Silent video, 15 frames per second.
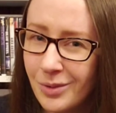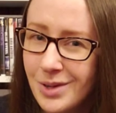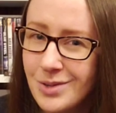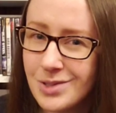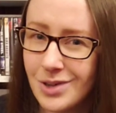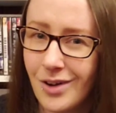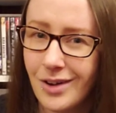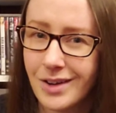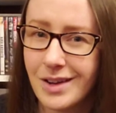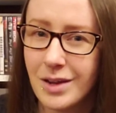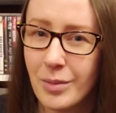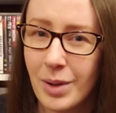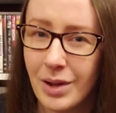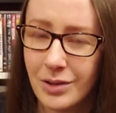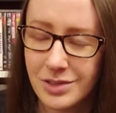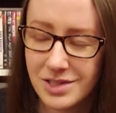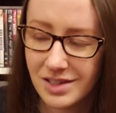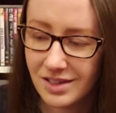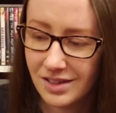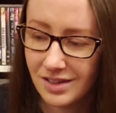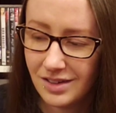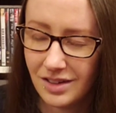what are you talking about?
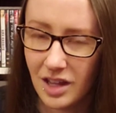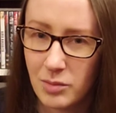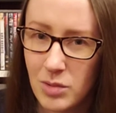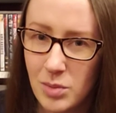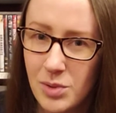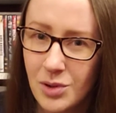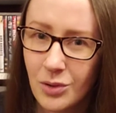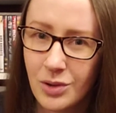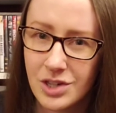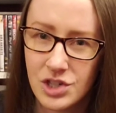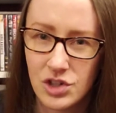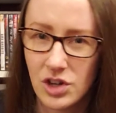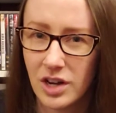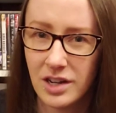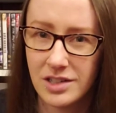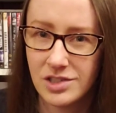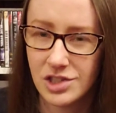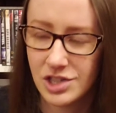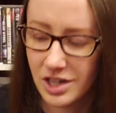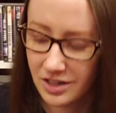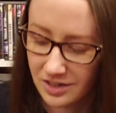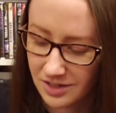Like maybe go get your eyes
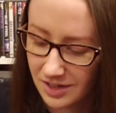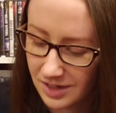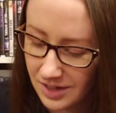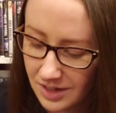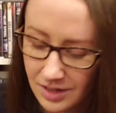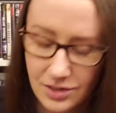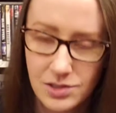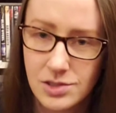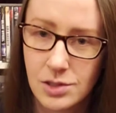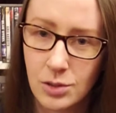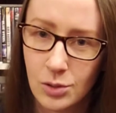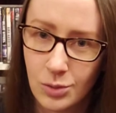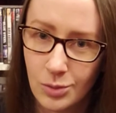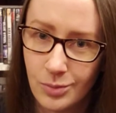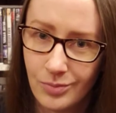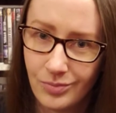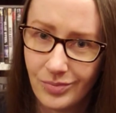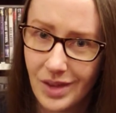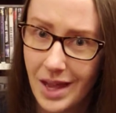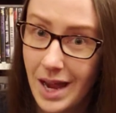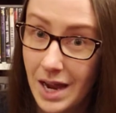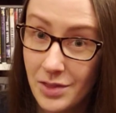checked. So
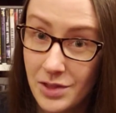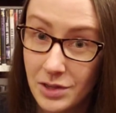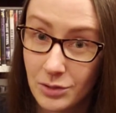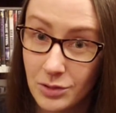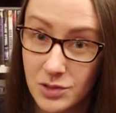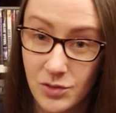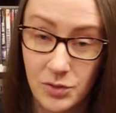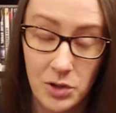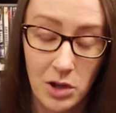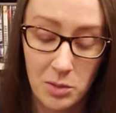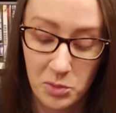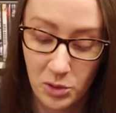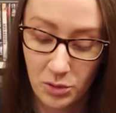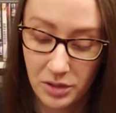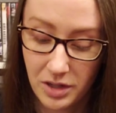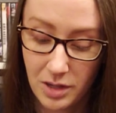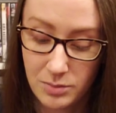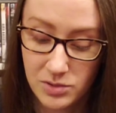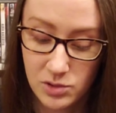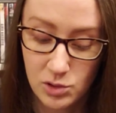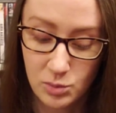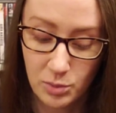I think it looks phenomenal, and I'm
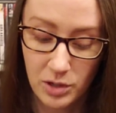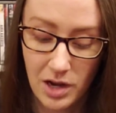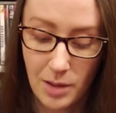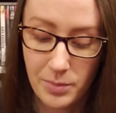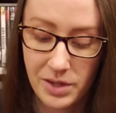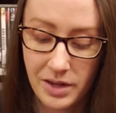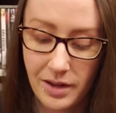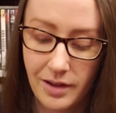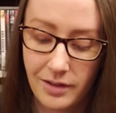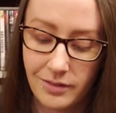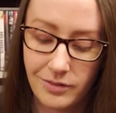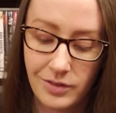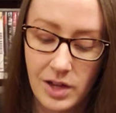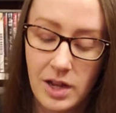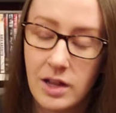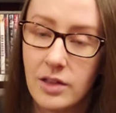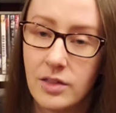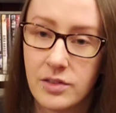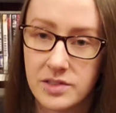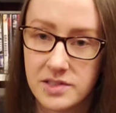super happy to have the